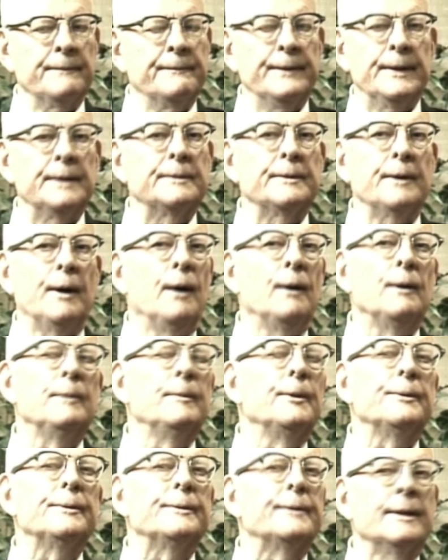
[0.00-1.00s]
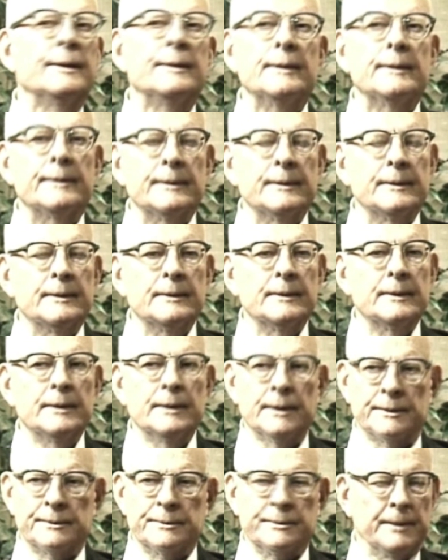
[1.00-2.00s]
can face almost anything
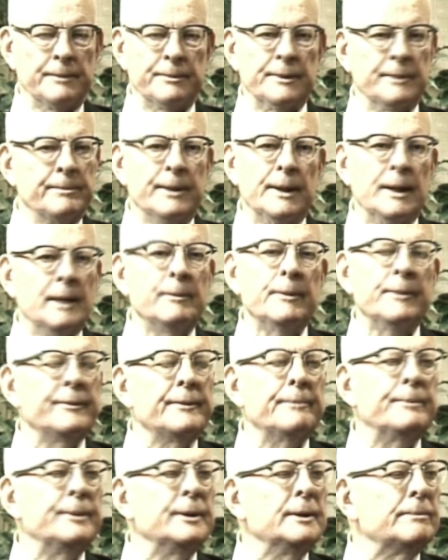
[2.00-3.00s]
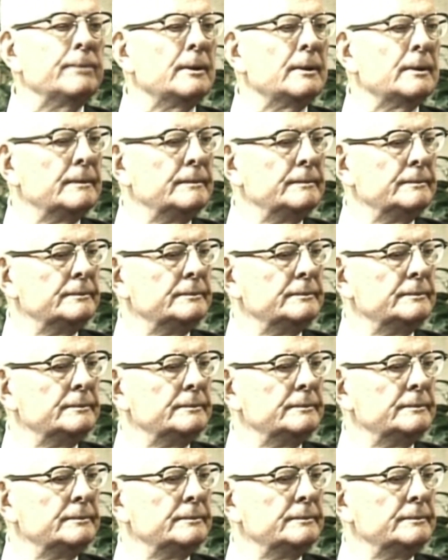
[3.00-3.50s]
except the problems of people.